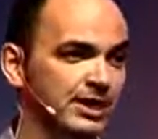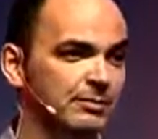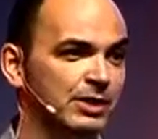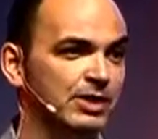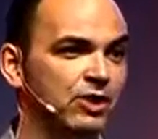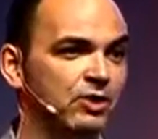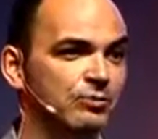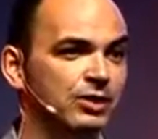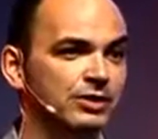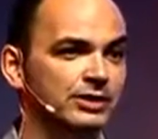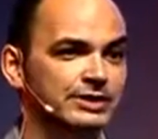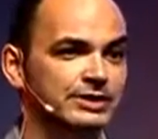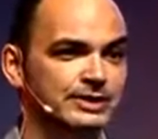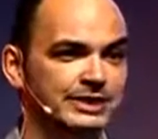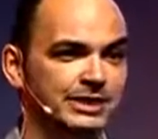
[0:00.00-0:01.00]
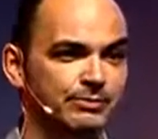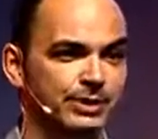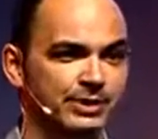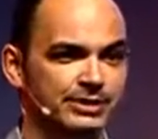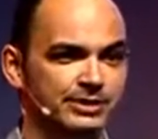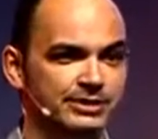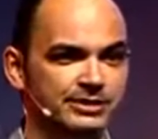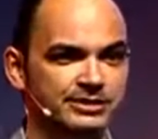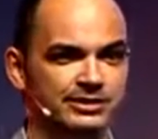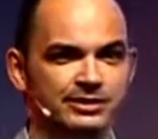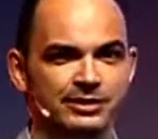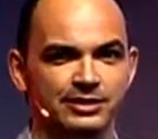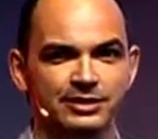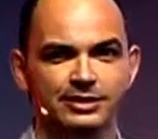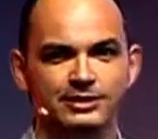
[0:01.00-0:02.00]
But how about the skippies?
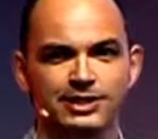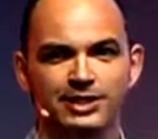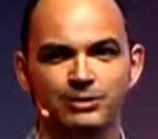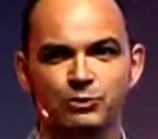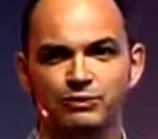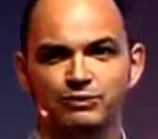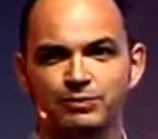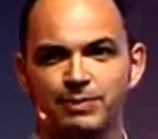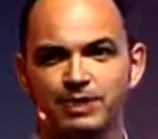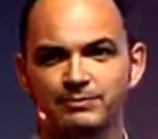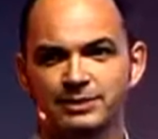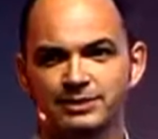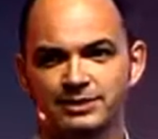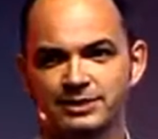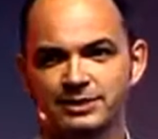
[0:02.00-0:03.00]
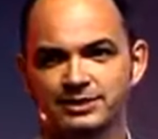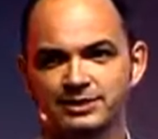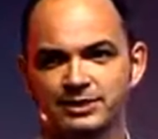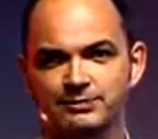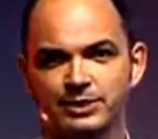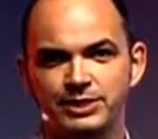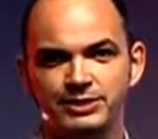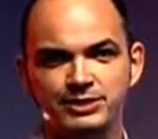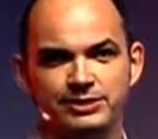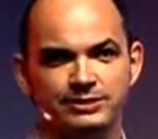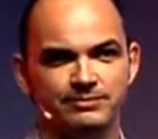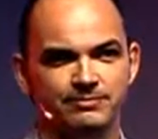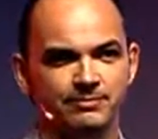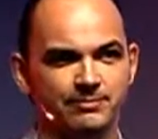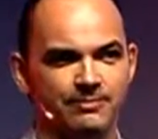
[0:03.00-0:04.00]
Does anyone remember the skippies?
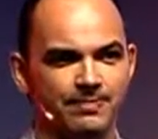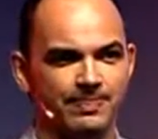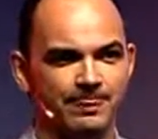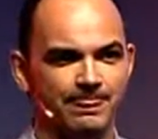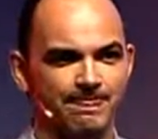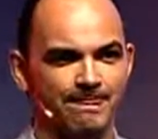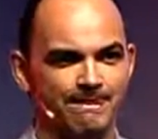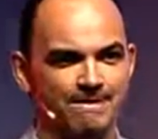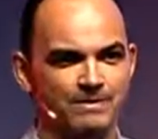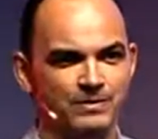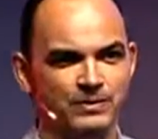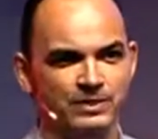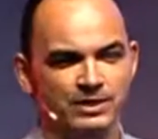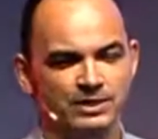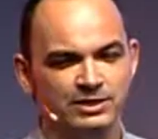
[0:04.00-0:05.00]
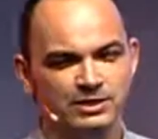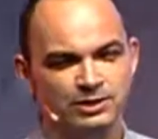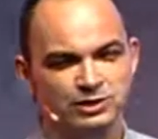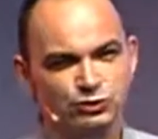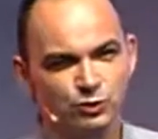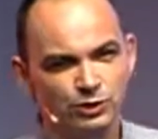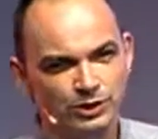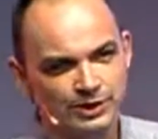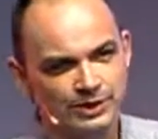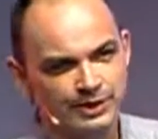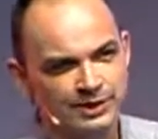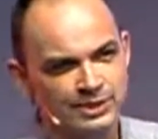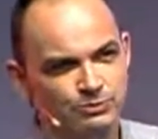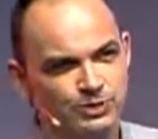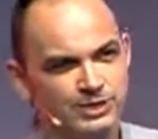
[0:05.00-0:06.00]
School
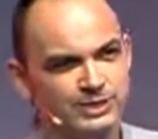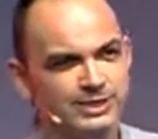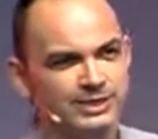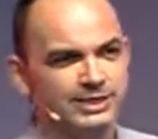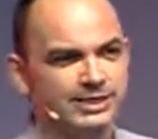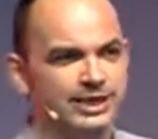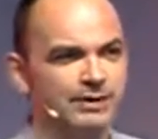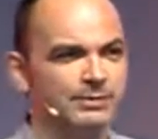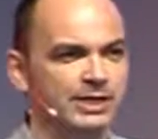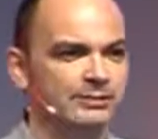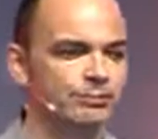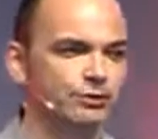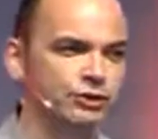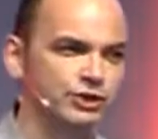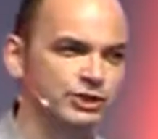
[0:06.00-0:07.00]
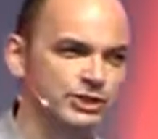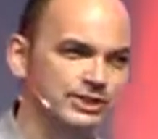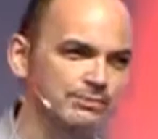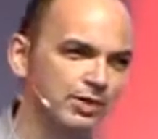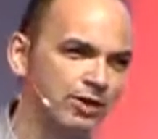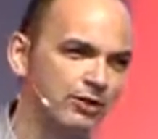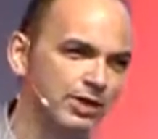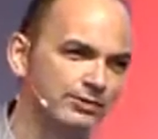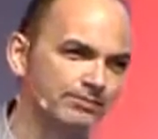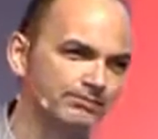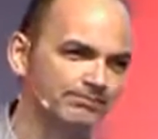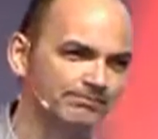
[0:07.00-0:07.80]
kids with income and purchasing power?